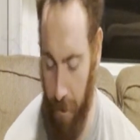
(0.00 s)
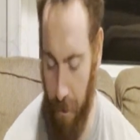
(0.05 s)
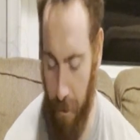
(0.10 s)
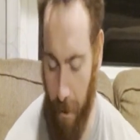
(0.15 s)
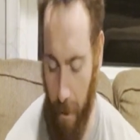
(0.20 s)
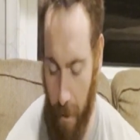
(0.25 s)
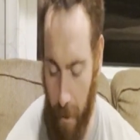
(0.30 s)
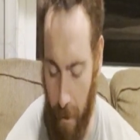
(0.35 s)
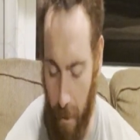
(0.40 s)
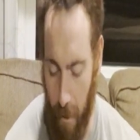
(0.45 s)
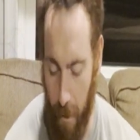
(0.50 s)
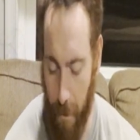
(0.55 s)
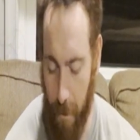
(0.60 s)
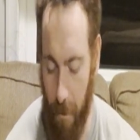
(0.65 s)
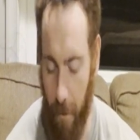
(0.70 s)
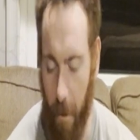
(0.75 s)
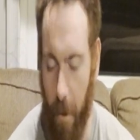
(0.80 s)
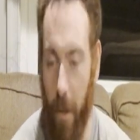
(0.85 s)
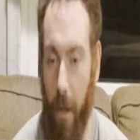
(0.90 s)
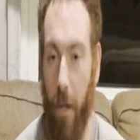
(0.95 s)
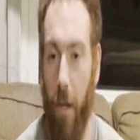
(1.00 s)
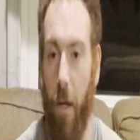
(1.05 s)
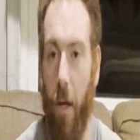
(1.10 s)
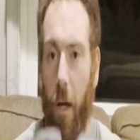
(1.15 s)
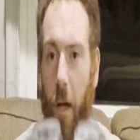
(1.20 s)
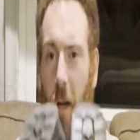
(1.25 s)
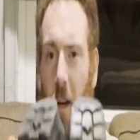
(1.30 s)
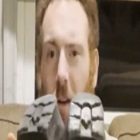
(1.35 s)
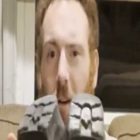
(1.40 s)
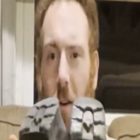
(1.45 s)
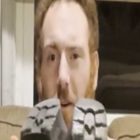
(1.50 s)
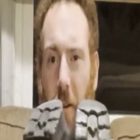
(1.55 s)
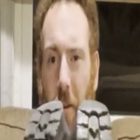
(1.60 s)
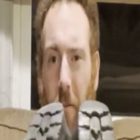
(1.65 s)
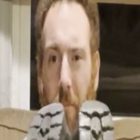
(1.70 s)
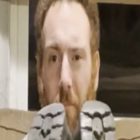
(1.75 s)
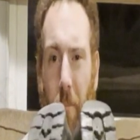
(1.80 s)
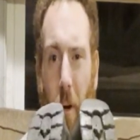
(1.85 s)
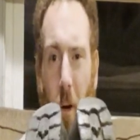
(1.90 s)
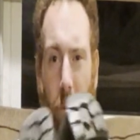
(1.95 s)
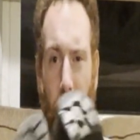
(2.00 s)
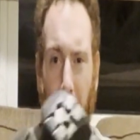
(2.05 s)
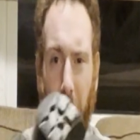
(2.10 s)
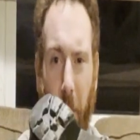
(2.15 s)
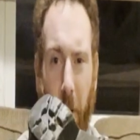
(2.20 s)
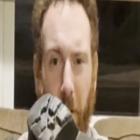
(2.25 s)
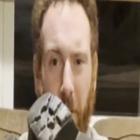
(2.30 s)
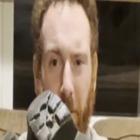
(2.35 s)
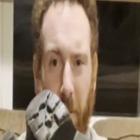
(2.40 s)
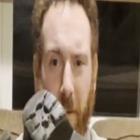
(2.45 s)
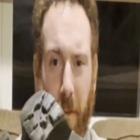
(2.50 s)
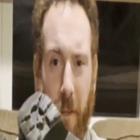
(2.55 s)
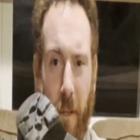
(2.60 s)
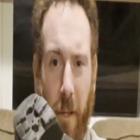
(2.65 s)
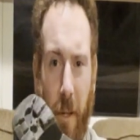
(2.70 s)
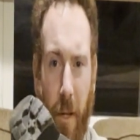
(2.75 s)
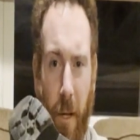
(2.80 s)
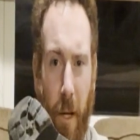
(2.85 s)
juggle this right, both boots,